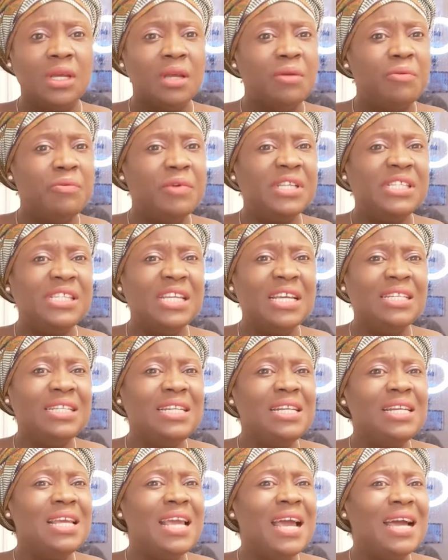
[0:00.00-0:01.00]

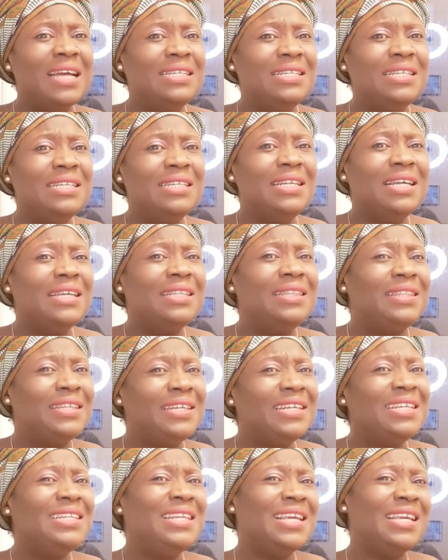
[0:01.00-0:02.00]
Recently, I needed
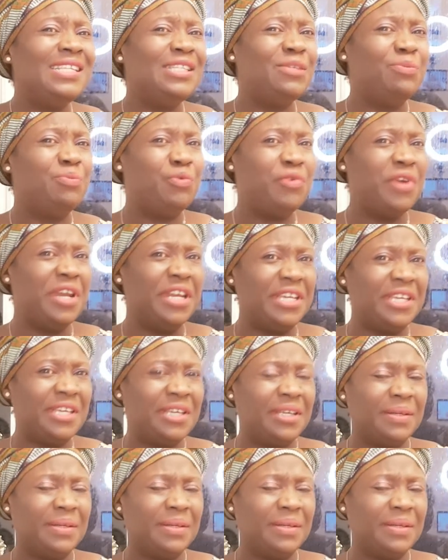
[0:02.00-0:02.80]
3 days break.